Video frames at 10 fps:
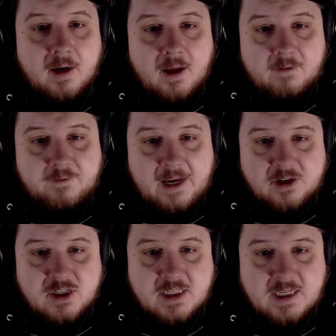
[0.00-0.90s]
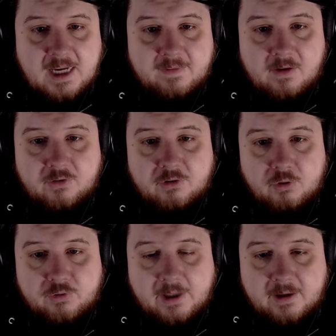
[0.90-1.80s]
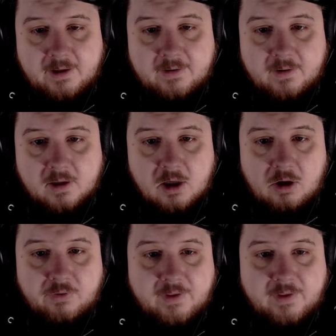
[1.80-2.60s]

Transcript: A fascist state that is a totalitarian cult.